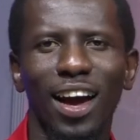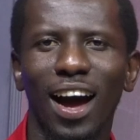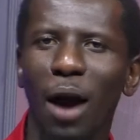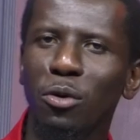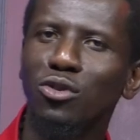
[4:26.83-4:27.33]

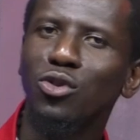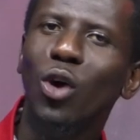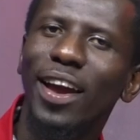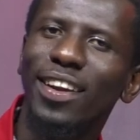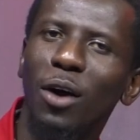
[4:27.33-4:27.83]
I was
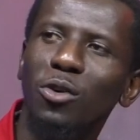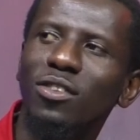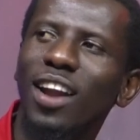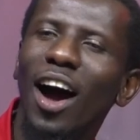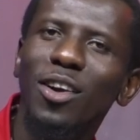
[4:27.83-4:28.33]

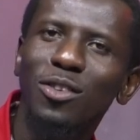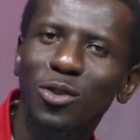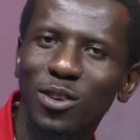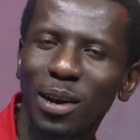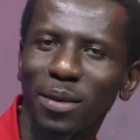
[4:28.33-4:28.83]
loud on
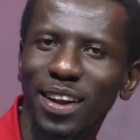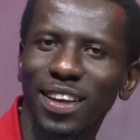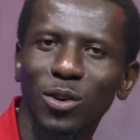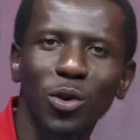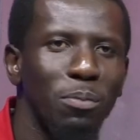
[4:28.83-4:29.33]
social
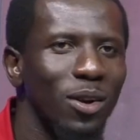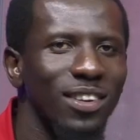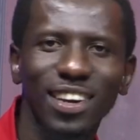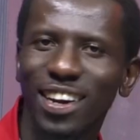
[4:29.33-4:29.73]
media doing political